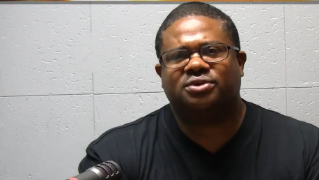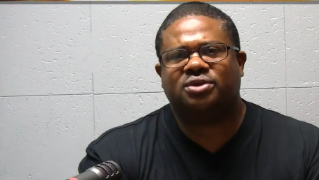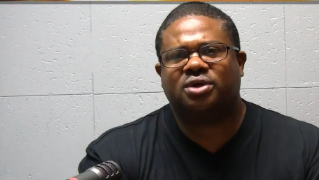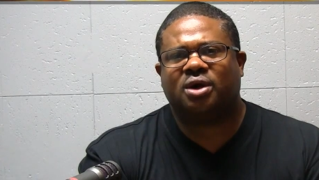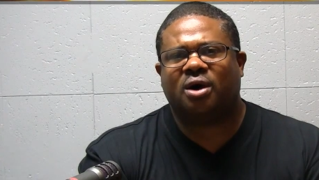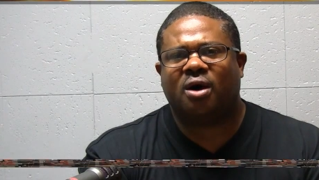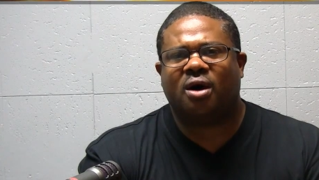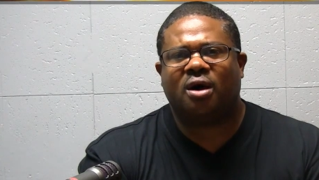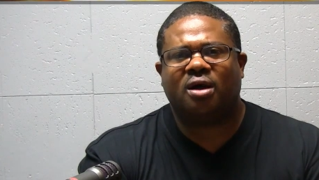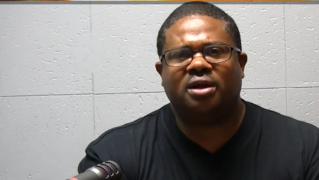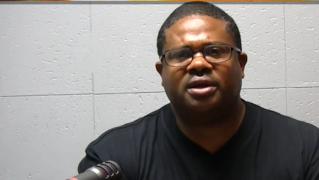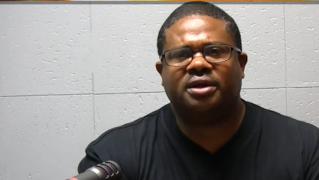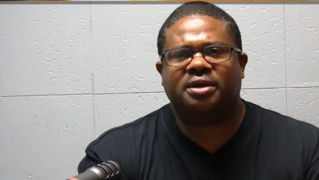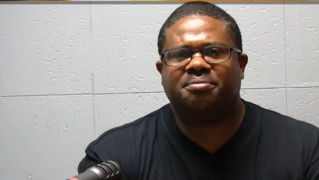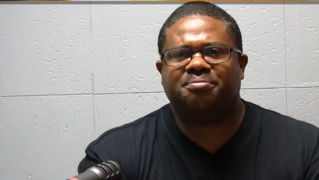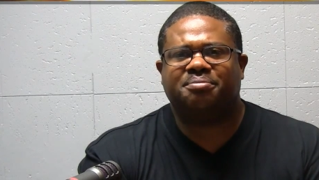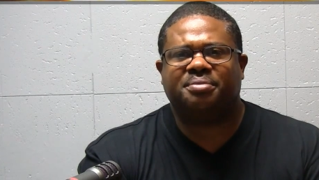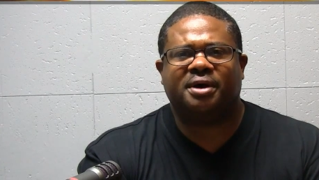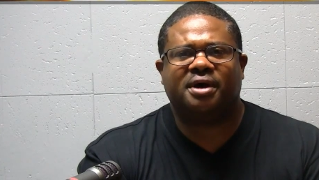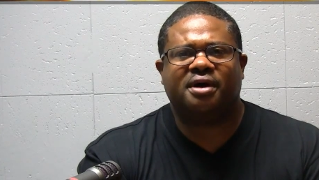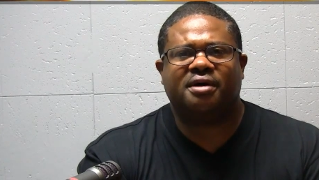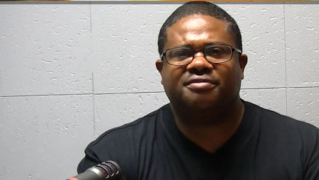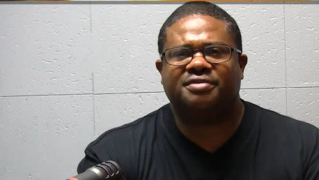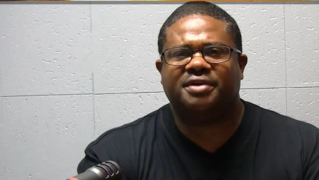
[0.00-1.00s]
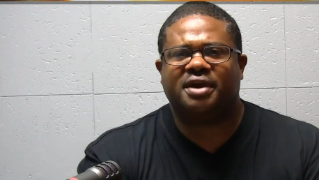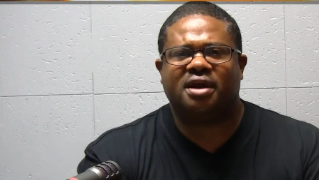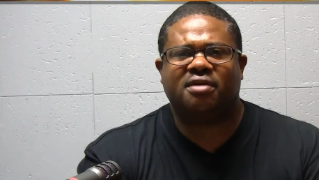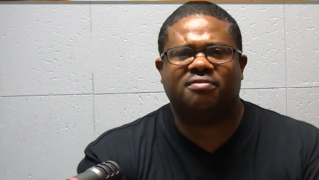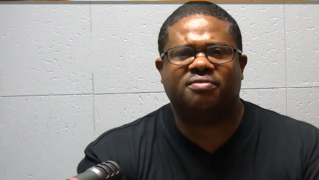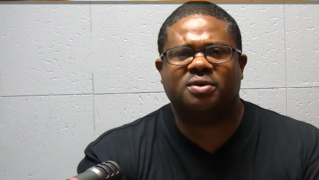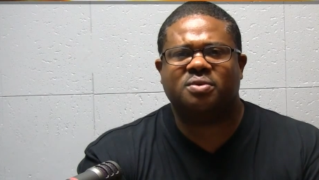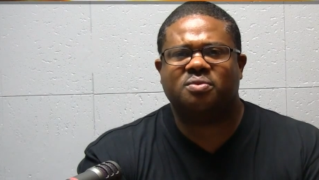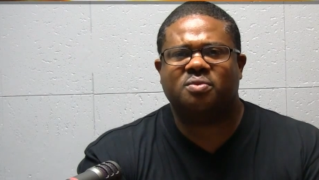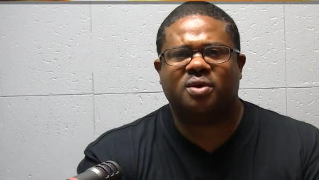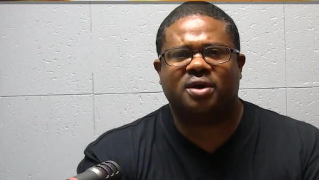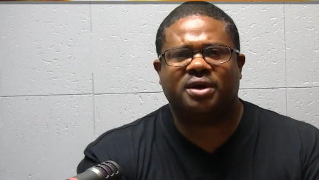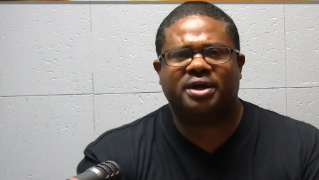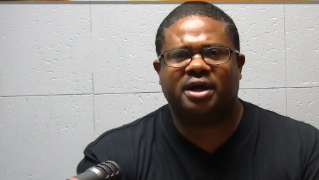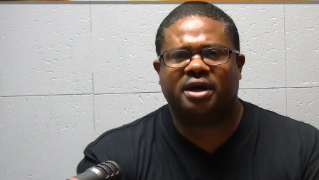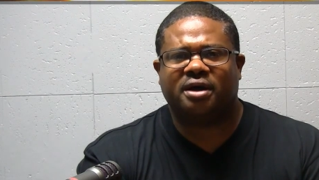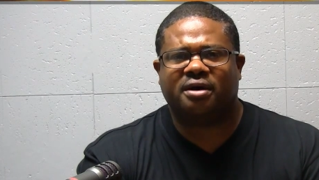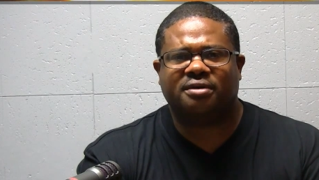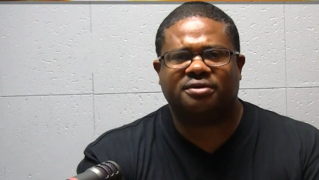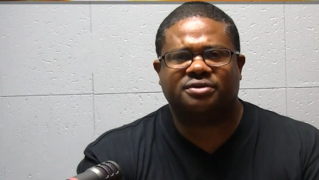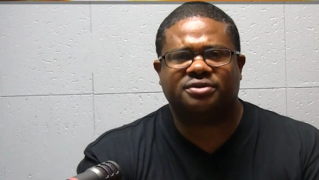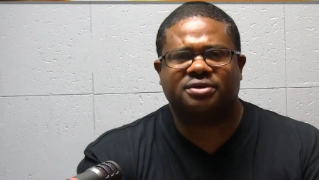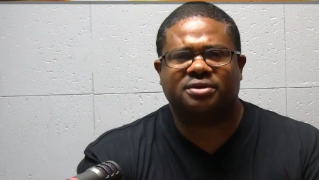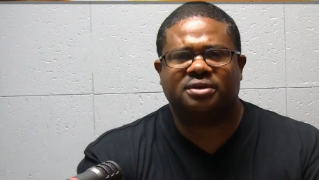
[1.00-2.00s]
tall and above everyone
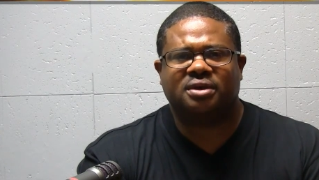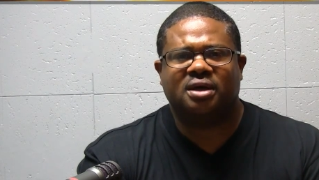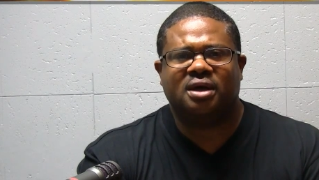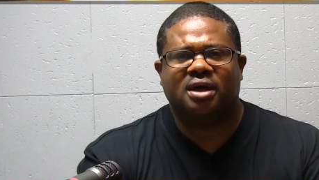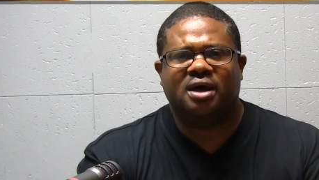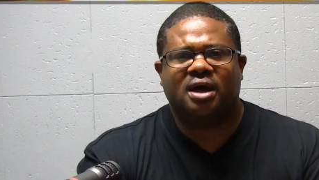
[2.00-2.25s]
else,